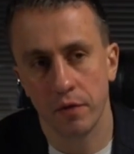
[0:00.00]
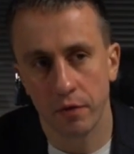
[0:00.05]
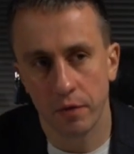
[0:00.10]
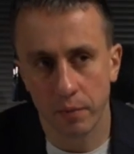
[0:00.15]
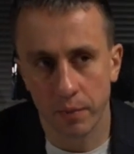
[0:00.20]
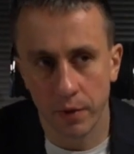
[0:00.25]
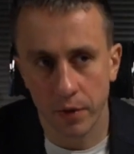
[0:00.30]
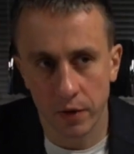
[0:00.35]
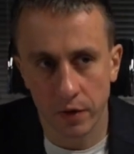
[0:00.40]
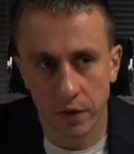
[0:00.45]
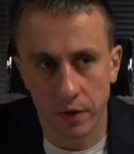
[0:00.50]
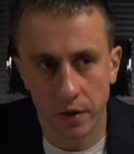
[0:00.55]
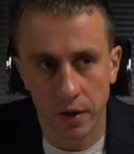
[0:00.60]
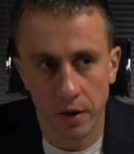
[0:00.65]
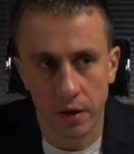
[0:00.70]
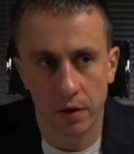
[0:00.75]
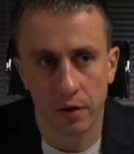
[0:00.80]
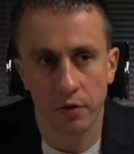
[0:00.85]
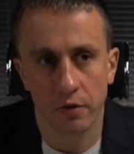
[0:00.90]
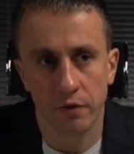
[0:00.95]
because
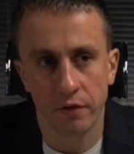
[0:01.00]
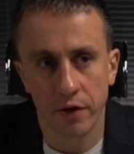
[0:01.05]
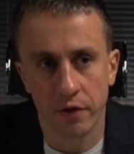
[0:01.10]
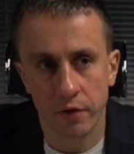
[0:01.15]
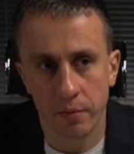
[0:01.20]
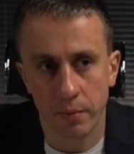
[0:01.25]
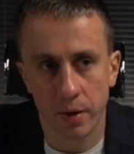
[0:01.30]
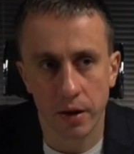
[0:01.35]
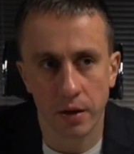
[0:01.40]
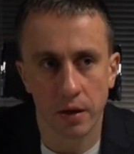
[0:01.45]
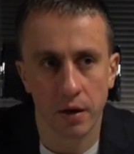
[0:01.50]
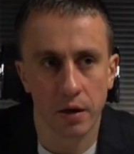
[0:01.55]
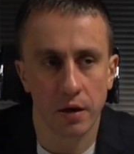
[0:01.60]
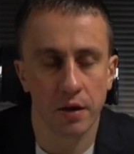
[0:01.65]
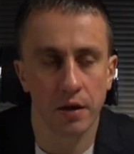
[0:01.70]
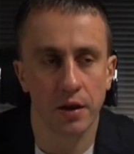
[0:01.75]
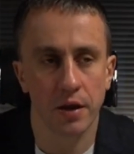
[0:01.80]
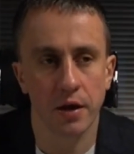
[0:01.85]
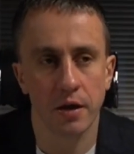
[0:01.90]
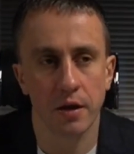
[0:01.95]
there are very many
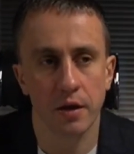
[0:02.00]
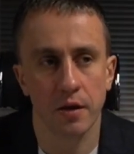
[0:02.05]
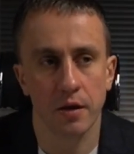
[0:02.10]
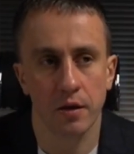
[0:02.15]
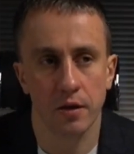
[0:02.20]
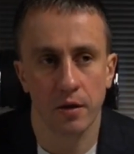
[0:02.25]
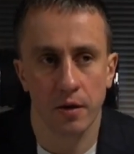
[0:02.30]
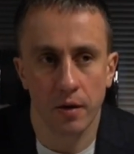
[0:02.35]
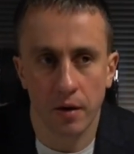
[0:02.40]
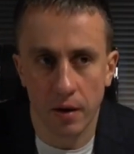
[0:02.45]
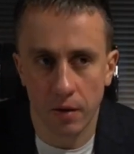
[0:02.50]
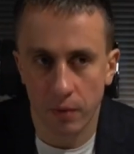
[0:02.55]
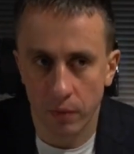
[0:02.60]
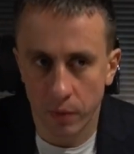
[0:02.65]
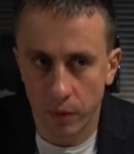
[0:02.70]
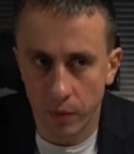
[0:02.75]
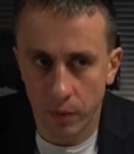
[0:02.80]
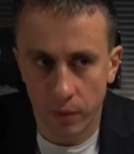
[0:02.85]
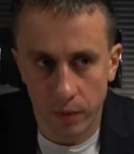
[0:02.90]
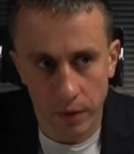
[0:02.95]
things that
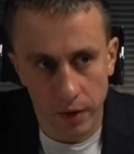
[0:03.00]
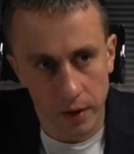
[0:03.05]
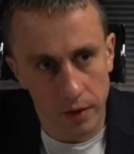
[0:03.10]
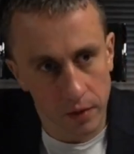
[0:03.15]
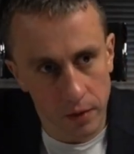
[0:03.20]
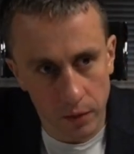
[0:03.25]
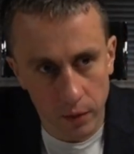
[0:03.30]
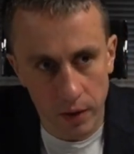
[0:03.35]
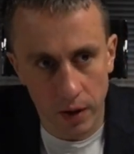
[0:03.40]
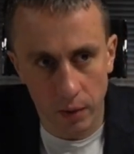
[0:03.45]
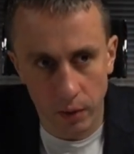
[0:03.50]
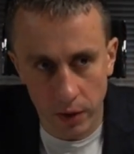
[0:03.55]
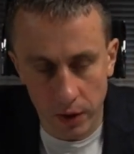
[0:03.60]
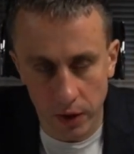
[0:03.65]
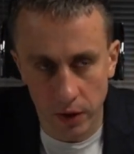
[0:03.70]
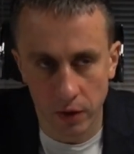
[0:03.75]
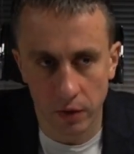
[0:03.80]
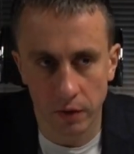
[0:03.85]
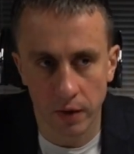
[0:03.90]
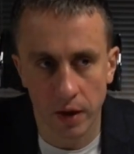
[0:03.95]
we are
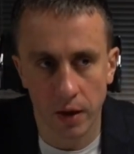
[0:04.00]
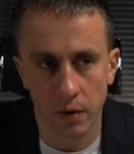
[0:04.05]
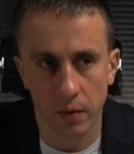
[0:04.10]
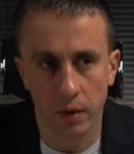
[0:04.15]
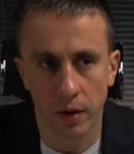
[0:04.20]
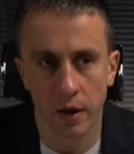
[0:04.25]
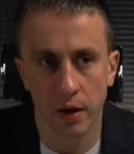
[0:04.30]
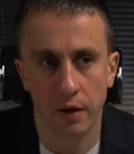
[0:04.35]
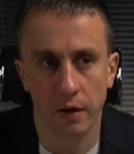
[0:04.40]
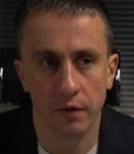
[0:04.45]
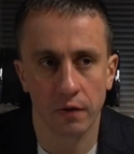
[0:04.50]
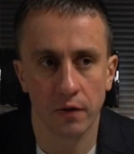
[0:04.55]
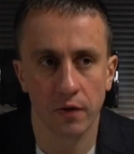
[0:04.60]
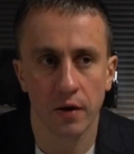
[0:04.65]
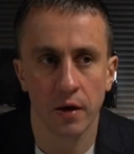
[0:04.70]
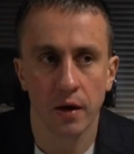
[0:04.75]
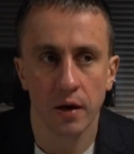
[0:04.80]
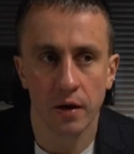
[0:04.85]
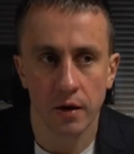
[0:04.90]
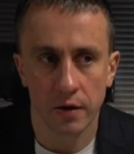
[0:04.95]
working on now, and
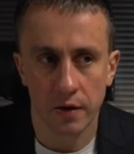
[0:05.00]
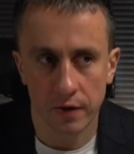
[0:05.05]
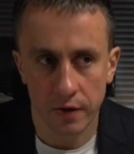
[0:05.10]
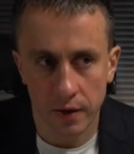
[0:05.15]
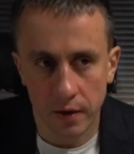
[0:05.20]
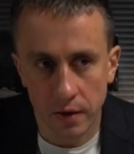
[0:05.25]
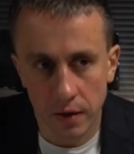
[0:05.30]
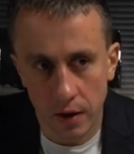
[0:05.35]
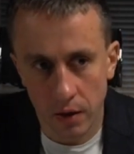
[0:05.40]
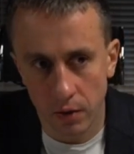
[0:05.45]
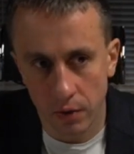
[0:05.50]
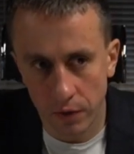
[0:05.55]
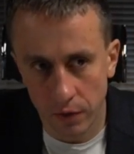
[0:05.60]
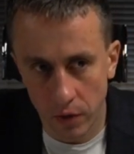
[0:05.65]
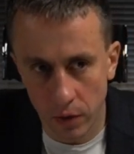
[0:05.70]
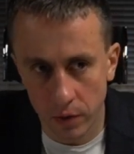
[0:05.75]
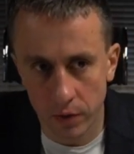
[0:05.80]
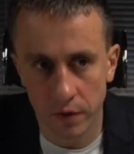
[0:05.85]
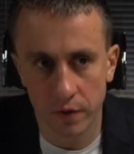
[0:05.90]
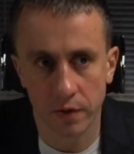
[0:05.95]
it's in our
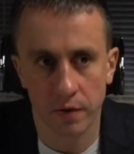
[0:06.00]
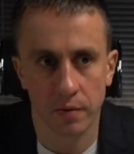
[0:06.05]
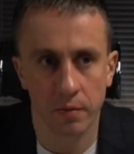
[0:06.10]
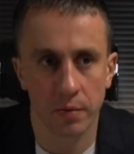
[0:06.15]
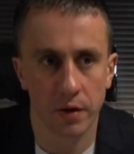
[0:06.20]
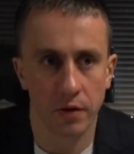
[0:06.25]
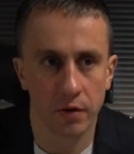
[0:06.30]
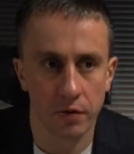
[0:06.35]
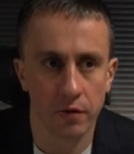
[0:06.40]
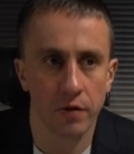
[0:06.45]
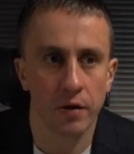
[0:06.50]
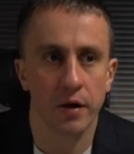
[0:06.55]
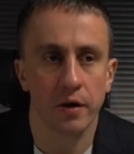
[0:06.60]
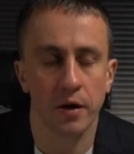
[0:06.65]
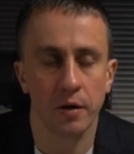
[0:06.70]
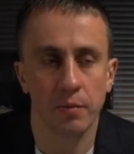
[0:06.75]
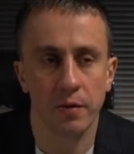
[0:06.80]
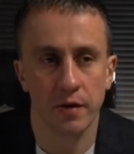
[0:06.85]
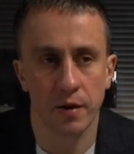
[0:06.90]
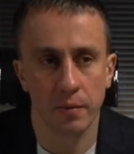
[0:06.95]
focus, but there
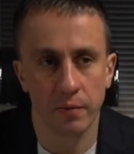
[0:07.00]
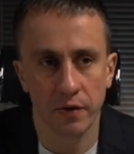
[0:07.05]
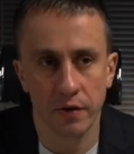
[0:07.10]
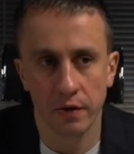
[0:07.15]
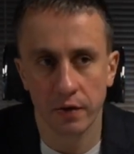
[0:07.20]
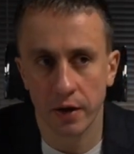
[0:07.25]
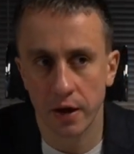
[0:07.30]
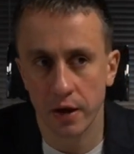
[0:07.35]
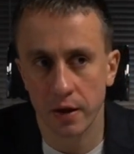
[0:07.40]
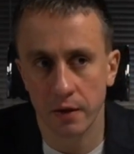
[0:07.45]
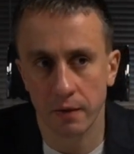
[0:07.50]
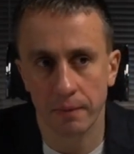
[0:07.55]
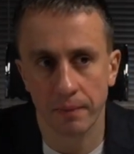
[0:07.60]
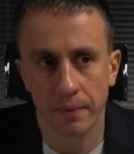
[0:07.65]
can be some delays.